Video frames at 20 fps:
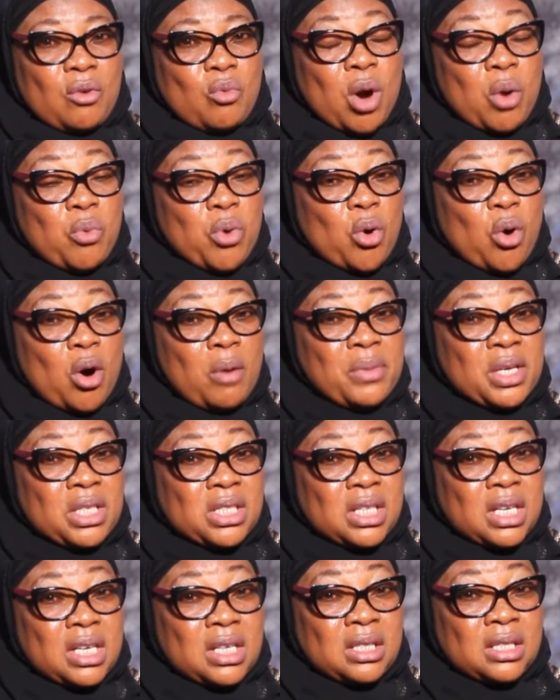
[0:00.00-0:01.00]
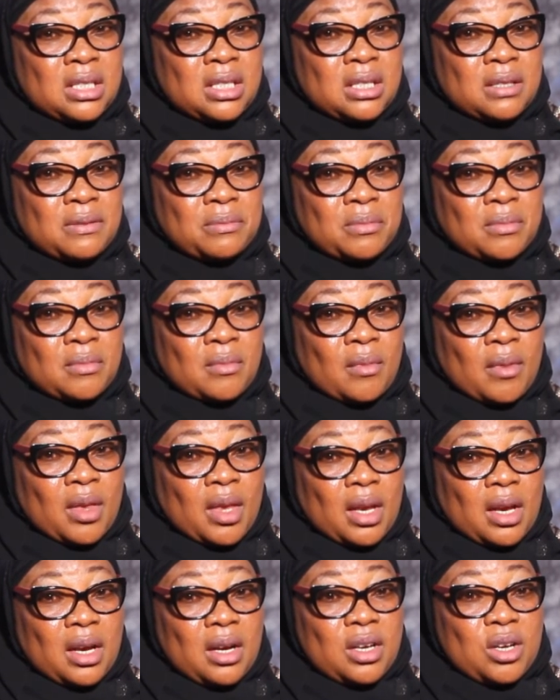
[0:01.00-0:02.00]
When we commit sins,
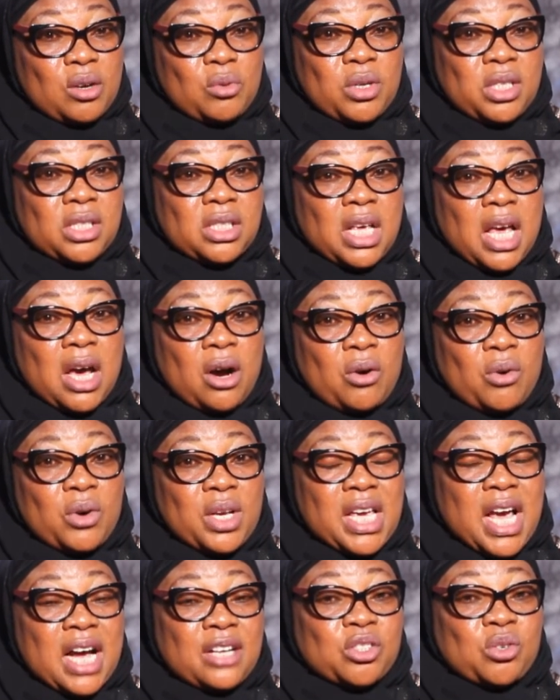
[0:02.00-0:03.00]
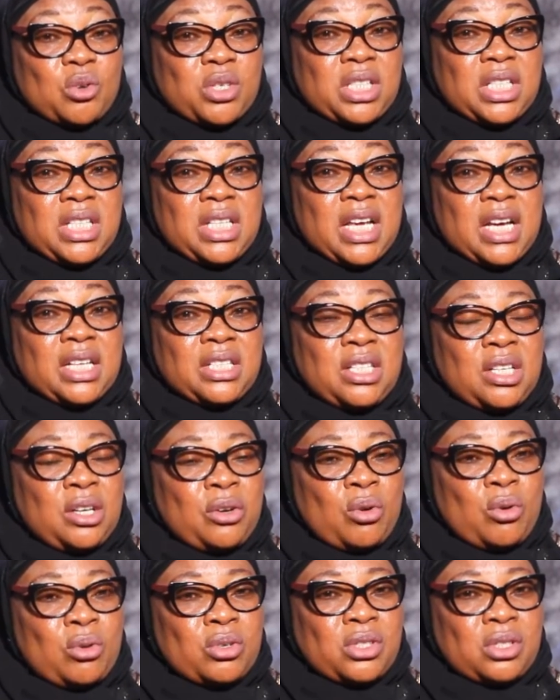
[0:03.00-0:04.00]
he will say, oh, he has succeeded
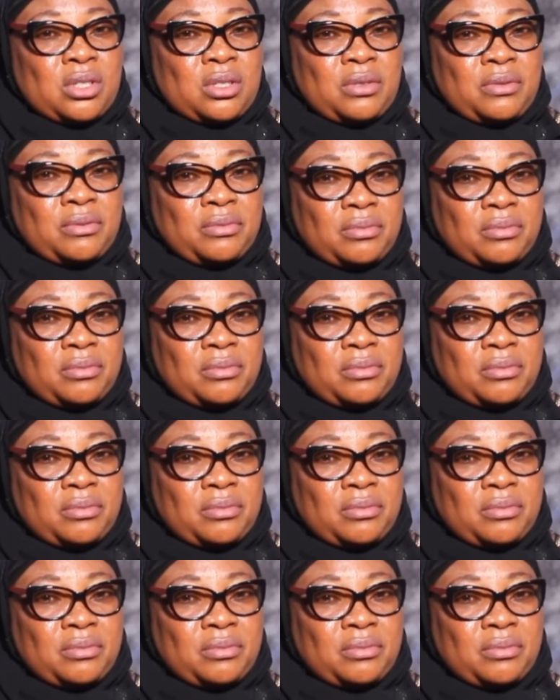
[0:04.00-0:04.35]
in us.